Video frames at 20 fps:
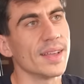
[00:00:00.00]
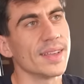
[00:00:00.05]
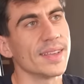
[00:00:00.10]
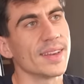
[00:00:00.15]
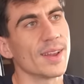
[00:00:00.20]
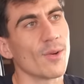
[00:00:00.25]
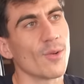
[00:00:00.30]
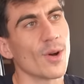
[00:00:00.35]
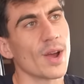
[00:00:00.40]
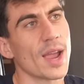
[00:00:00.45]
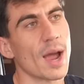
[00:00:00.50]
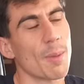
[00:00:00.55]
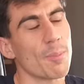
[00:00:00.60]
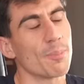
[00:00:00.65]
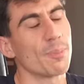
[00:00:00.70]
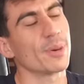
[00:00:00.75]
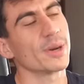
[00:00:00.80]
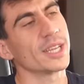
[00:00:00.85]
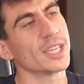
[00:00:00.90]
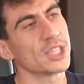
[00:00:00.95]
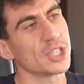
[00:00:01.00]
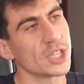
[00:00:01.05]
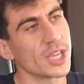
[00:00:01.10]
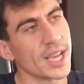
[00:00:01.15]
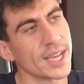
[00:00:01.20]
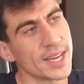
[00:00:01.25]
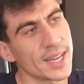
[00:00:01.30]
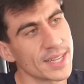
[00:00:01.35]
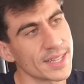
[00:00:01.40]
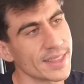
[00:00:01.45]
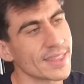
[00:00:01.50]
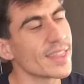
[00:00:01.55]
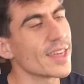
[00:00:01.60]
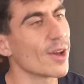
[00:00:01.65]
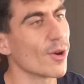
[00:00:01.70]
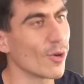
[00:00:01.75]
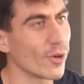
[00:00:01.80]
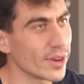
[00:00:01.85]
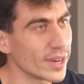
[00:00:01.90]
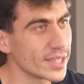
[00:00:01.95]
in a way, appreciated the
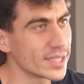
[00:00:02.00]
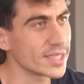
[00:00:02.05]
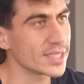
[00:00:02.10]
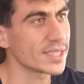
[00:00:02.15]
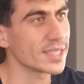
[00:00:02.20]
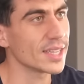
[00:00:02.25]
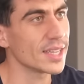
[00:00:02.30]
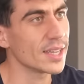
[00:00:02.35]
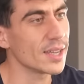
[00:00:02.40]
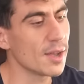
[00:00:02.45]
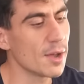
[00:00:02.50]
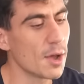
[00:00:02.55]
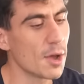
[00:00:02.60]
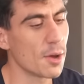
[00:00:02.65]
honesty